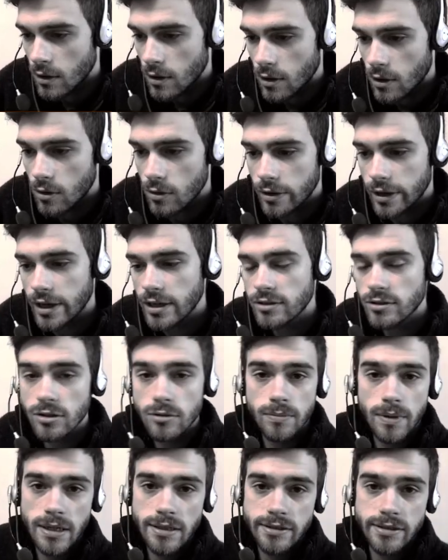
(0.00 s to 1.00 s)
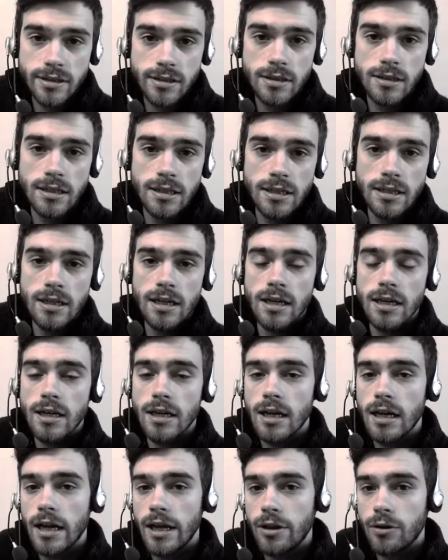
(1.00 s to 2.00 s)
Okay, so basically,
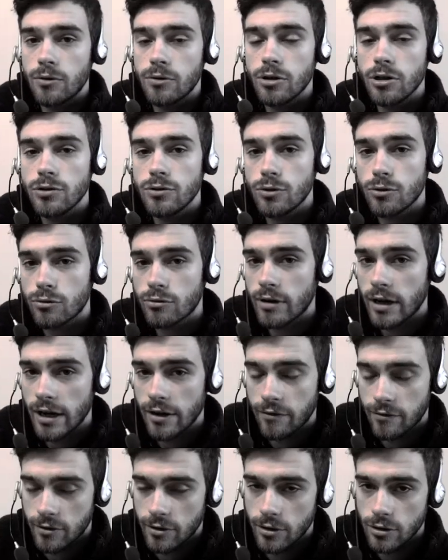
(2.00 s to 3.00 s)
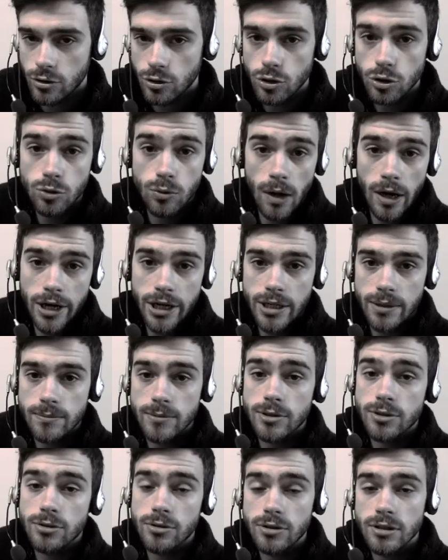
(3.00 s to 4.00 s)
in order to craft new
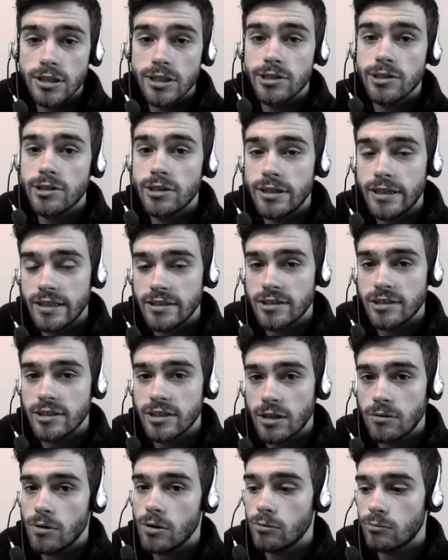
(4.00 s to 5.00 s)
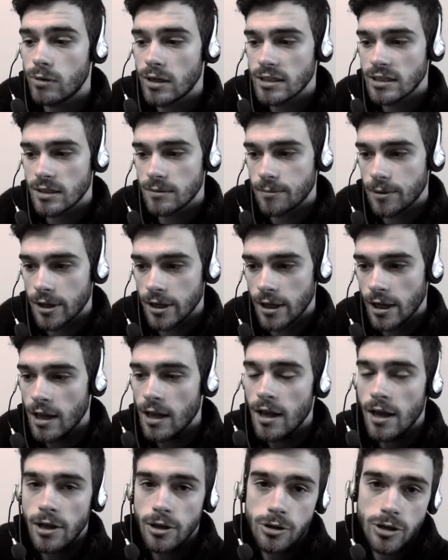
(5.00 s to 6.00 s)
items, you'll need the necessary recipe.
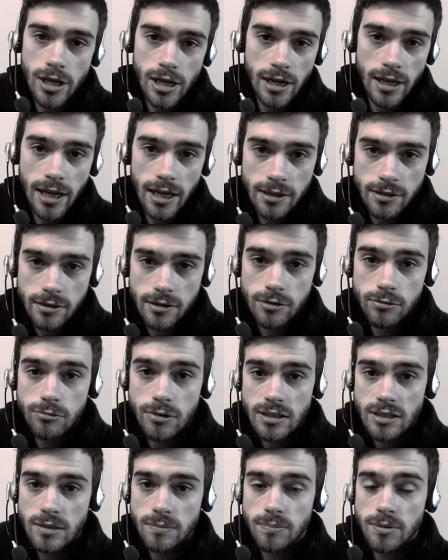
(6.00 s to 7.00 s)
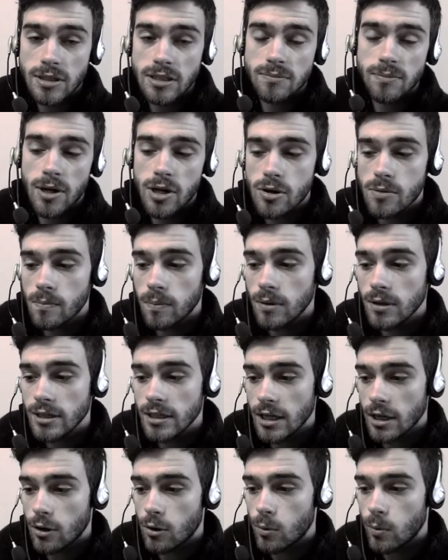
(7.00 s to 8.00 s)
You can get recipes by
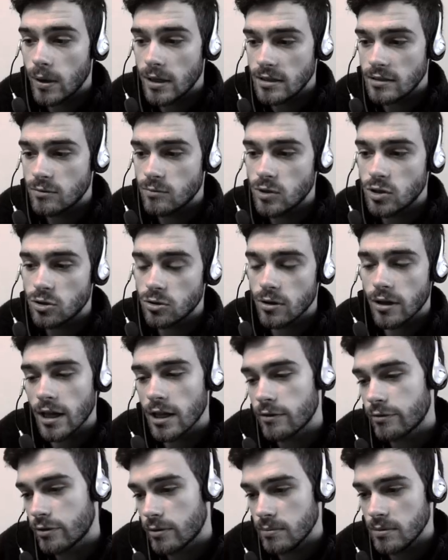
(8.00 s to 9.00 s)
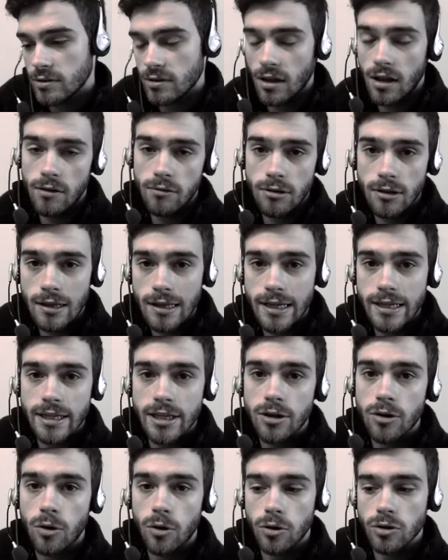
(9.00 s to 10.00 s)
completing quests, which you'll get from this lovely
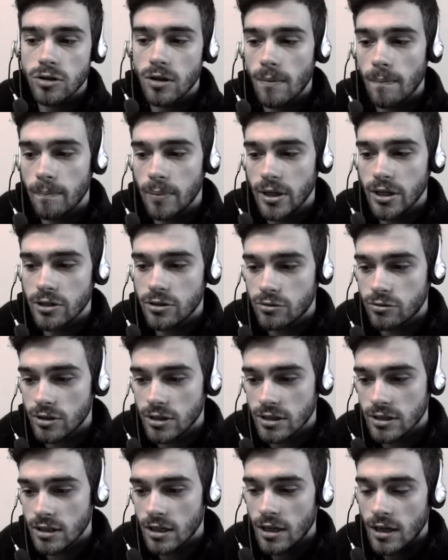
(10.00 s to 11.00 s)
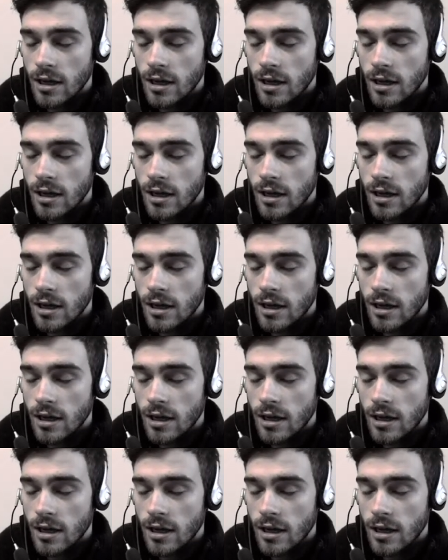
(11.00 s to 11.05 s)
lady called Beatrice.